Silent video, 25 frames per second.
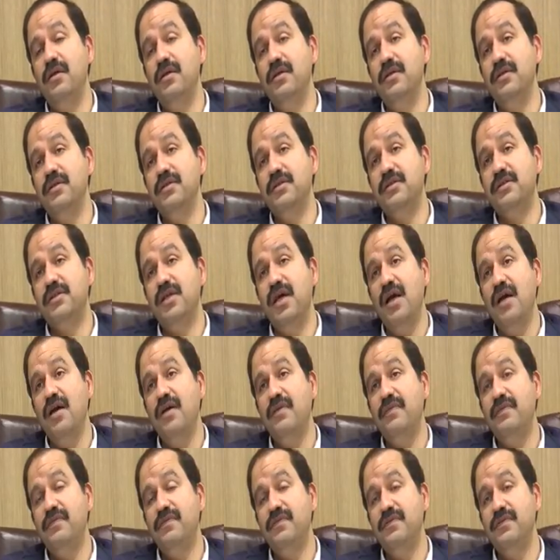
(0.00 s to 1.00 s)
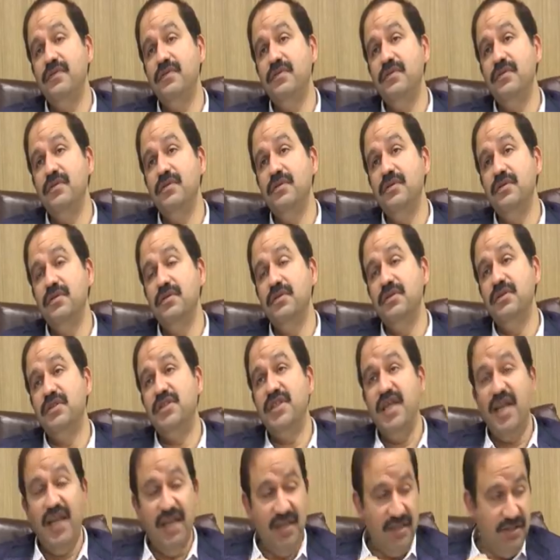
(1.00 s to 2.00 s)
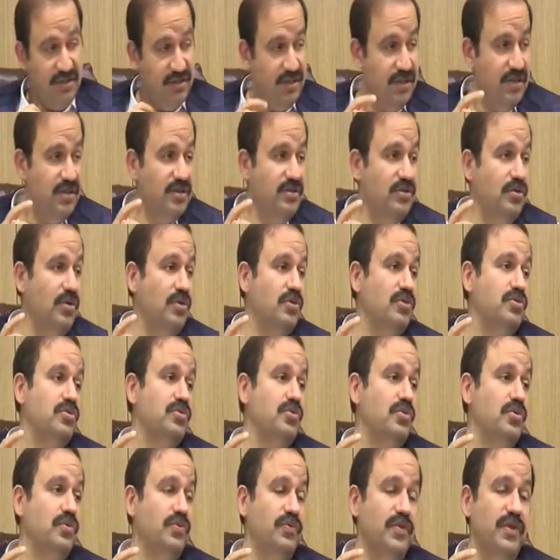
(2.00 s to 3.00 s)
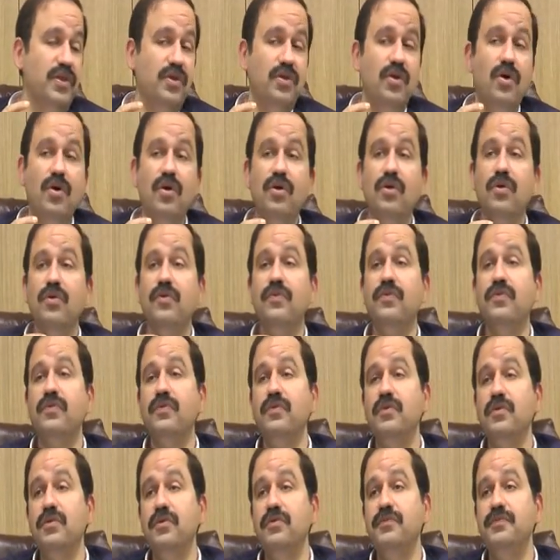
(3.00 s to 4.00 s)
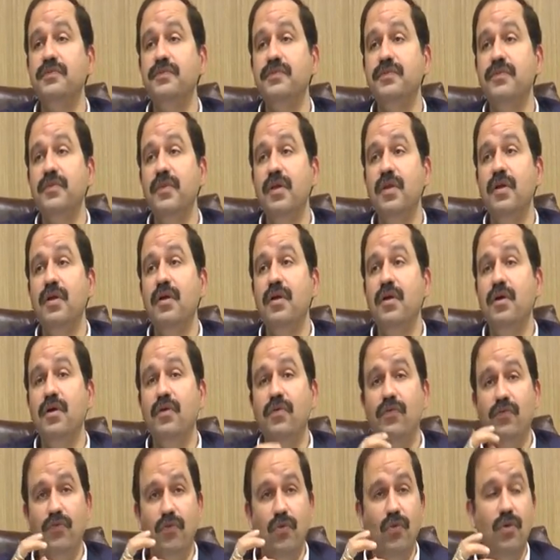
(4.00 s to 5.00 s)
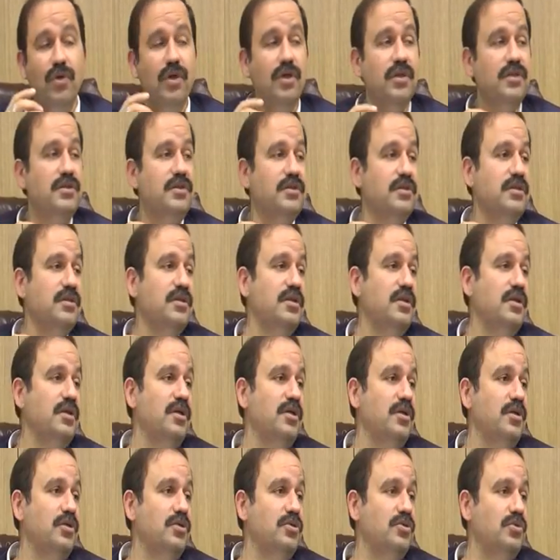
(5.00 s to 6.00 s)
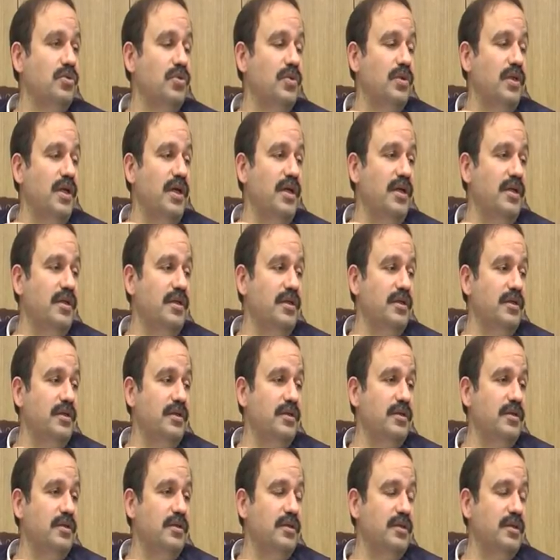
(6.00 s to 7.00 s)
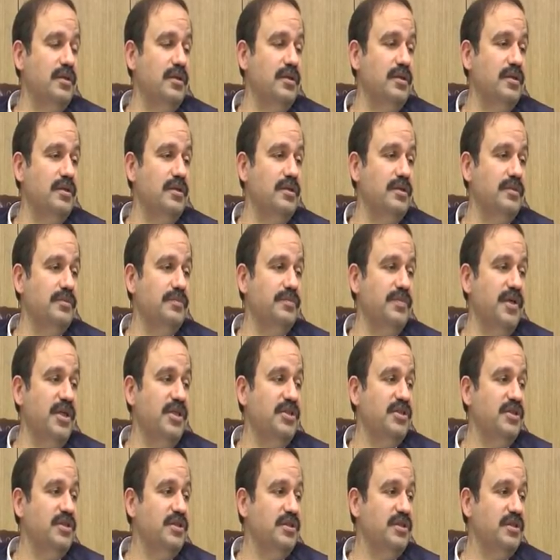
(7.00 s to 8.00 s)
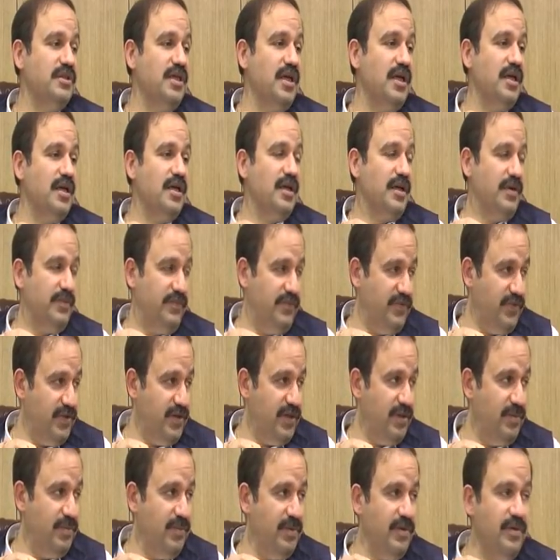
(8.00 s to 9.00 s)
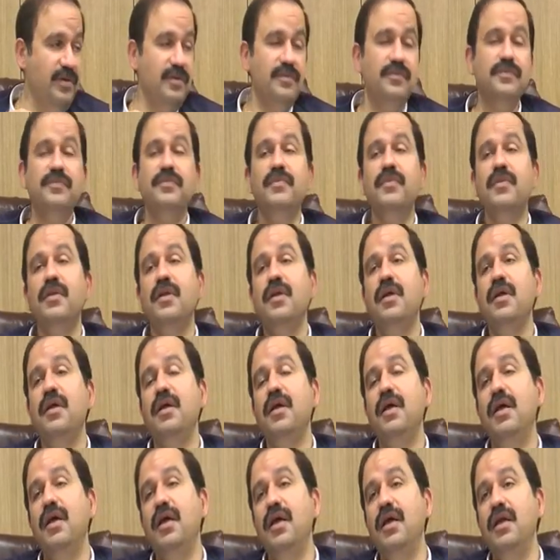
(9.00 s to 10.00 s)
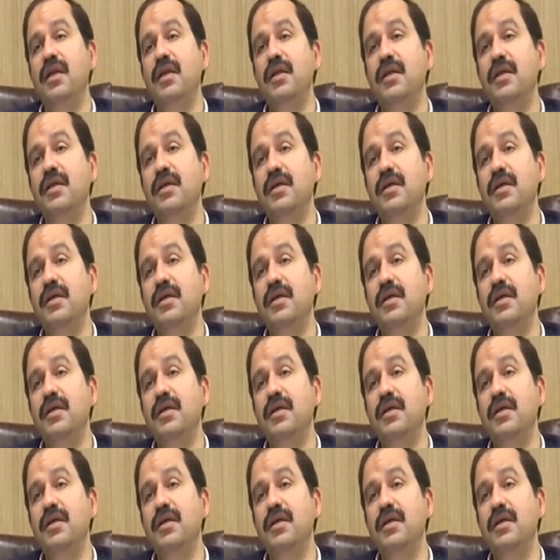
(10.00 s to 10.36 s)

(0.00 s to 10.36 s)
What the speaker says: staff selection is also with lot of focus, so that patients are comfortable, and